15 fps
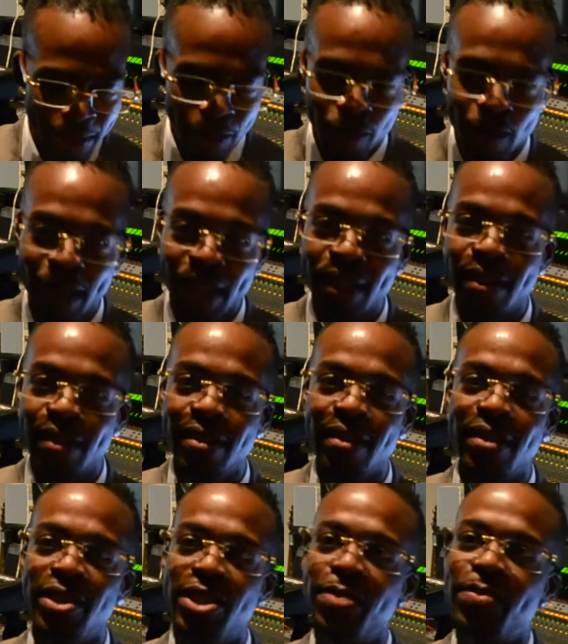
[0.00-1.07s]
Why
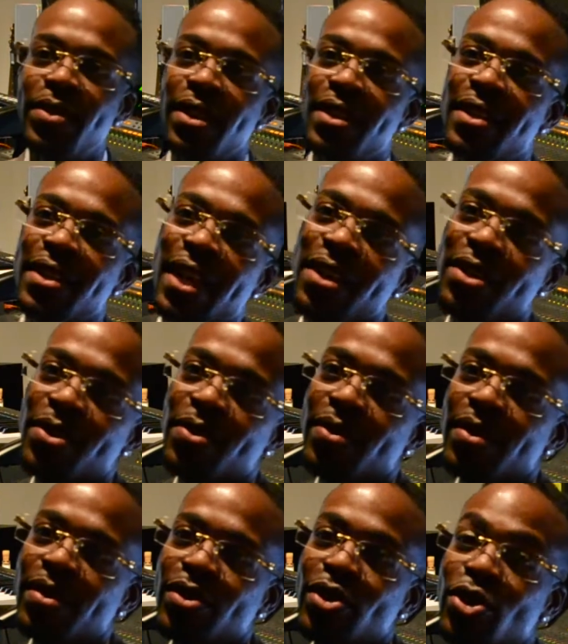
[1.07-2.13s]
the Egyptian stands out
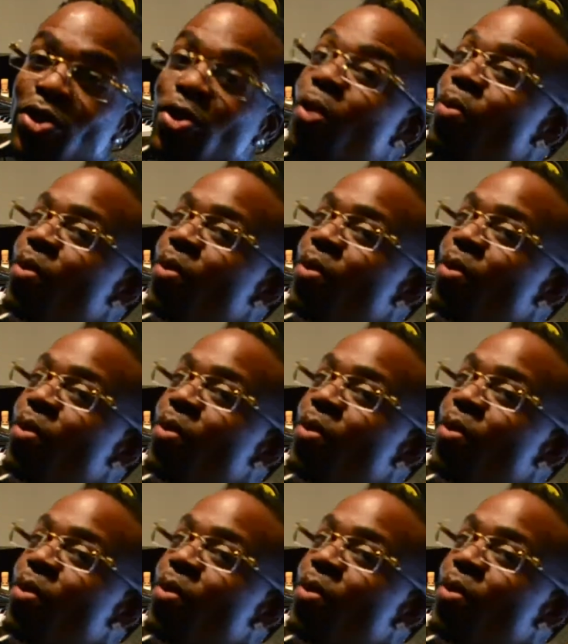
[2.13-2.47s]
so